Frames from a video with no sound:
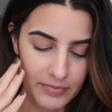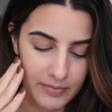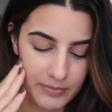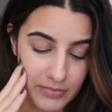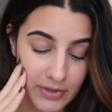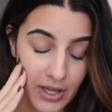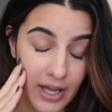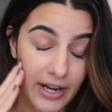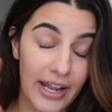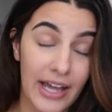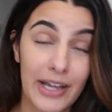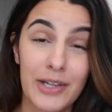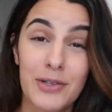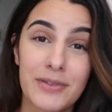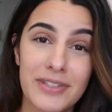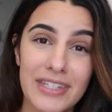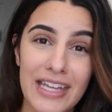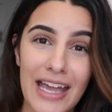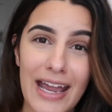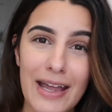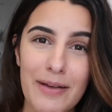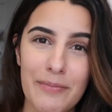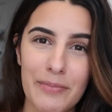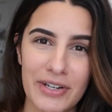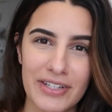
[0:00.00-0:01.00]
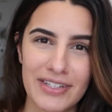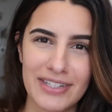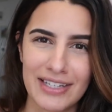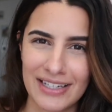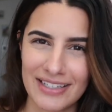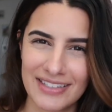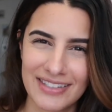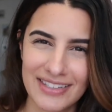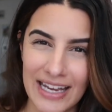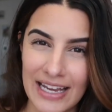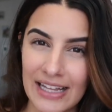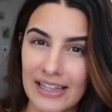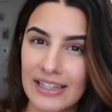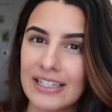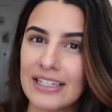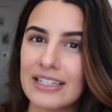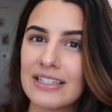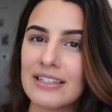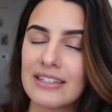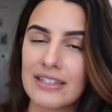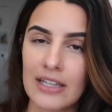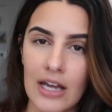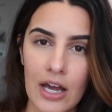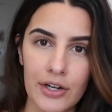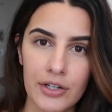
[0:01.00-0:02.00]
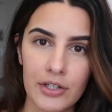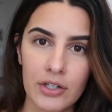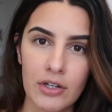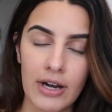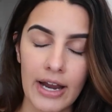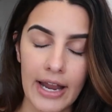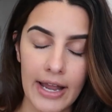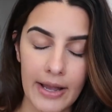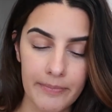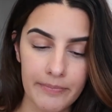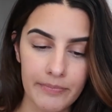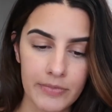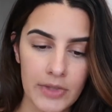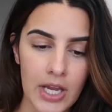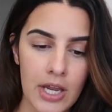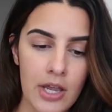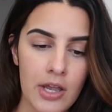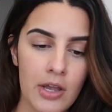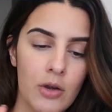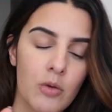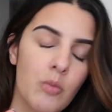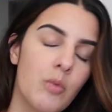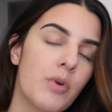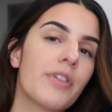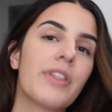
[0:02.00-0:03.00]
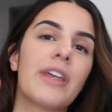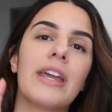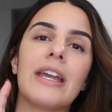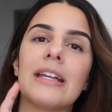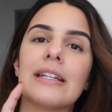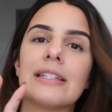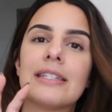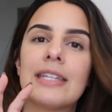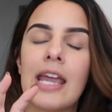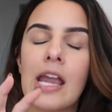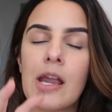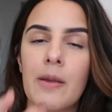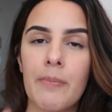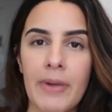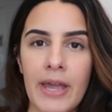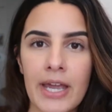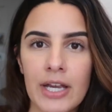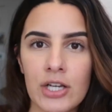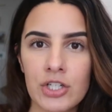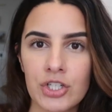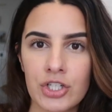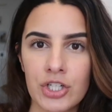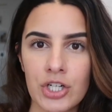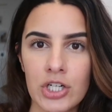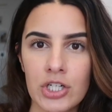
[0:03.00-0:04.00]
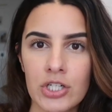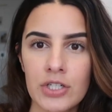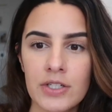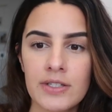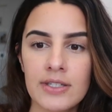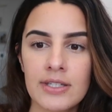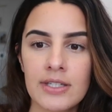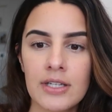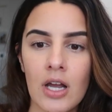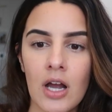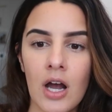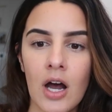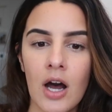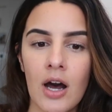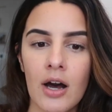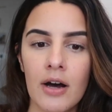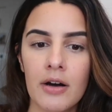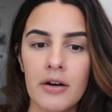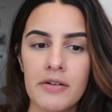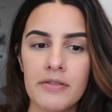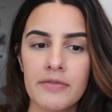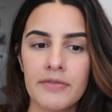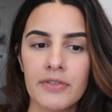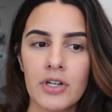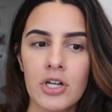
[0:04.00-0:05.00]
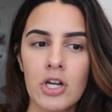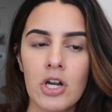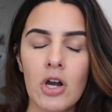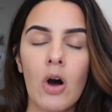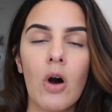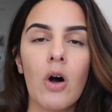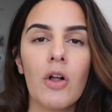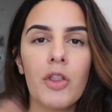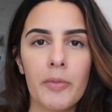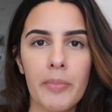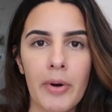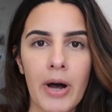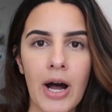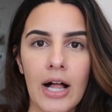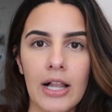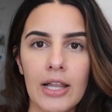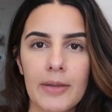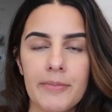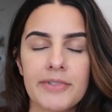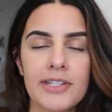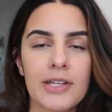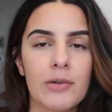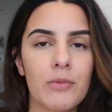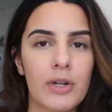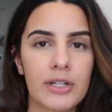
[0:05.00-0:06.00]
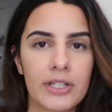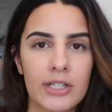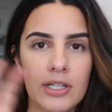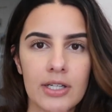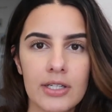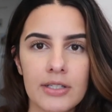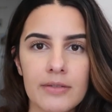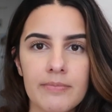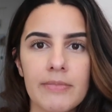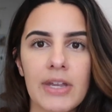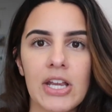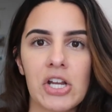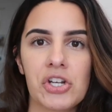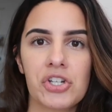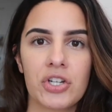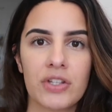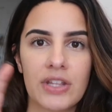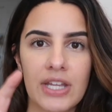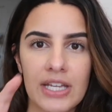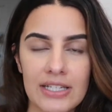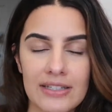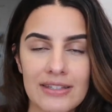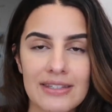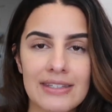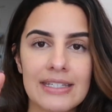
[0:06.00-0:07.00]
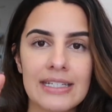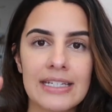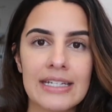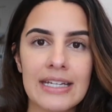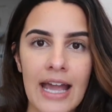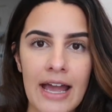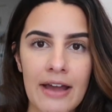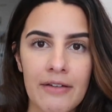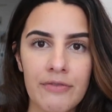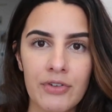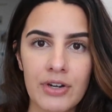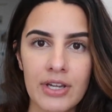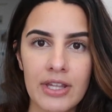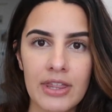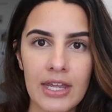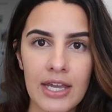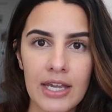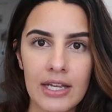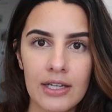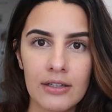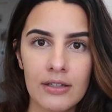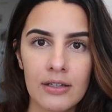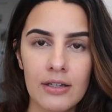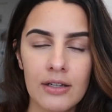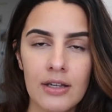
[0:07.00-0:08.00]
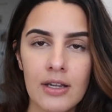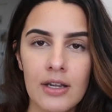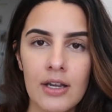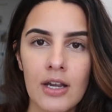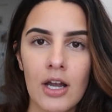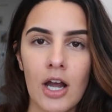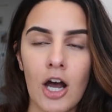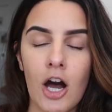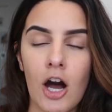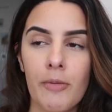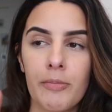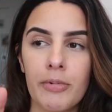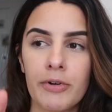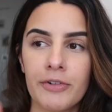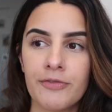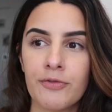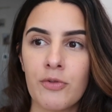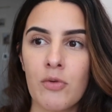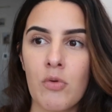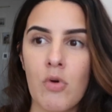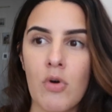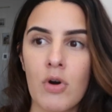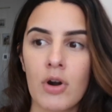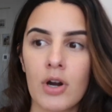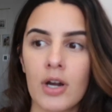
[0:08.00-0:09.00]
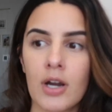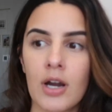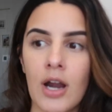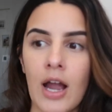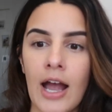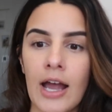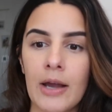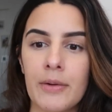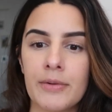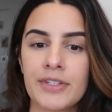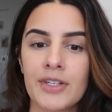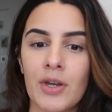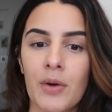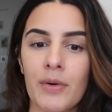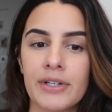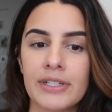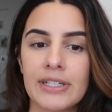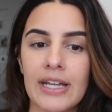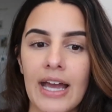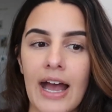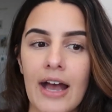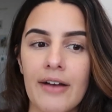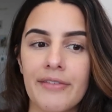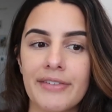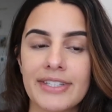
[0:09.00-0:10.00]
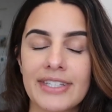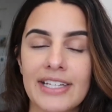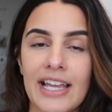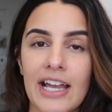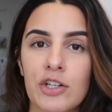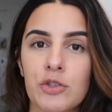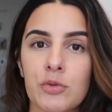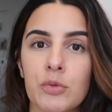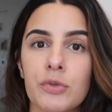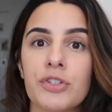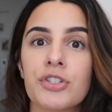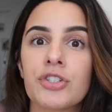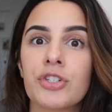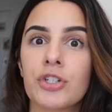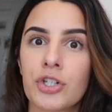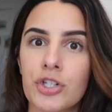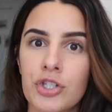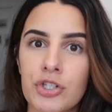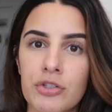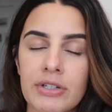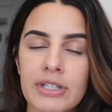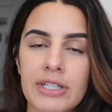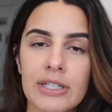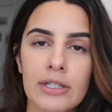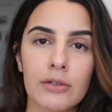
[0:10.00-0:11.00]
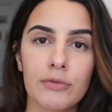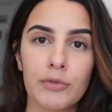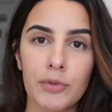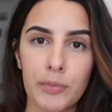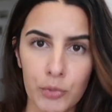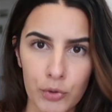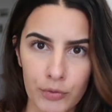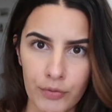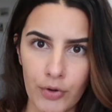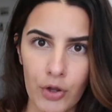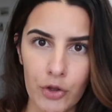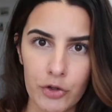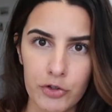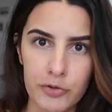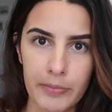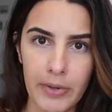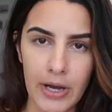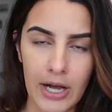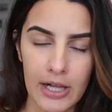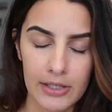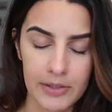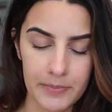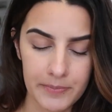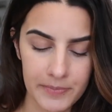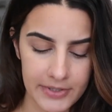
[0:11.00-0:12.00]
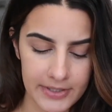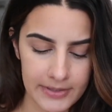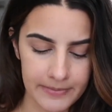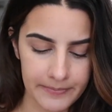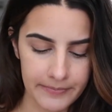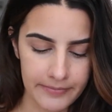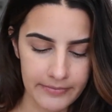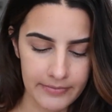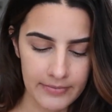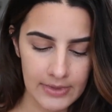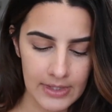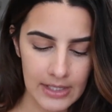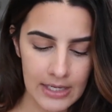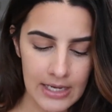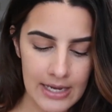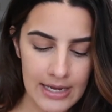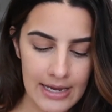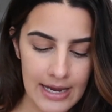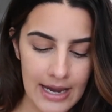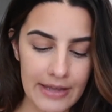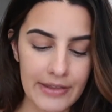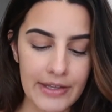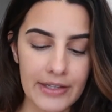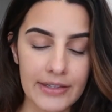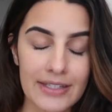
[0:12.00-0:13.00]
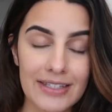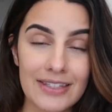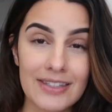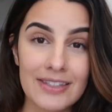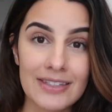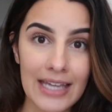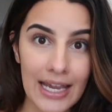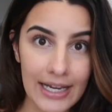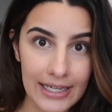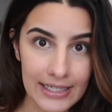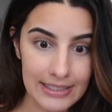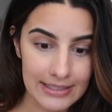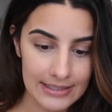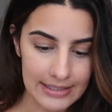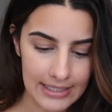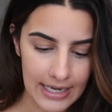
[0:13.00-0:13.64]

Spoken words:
not how you say it, but it's like a saline sonogram where they take pictures of all the polyps. They wanted to make sure they could see everything before I was going to have a scheduled surgery to remove all those polyps. And then the second